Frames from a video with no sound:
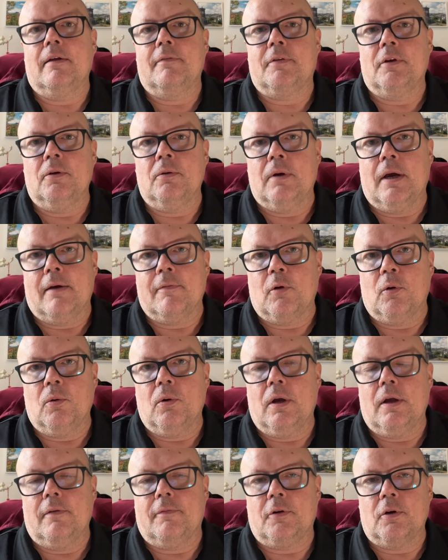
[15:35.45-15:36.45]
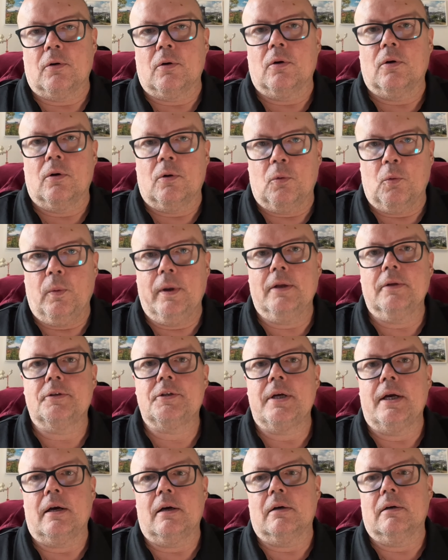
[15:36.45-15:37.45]
If you're in a
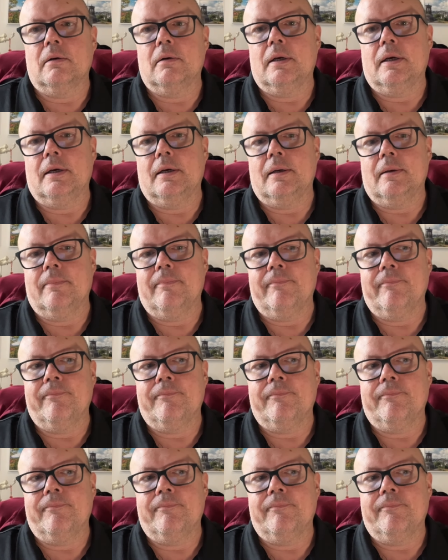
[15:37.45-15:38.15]
wheelchair,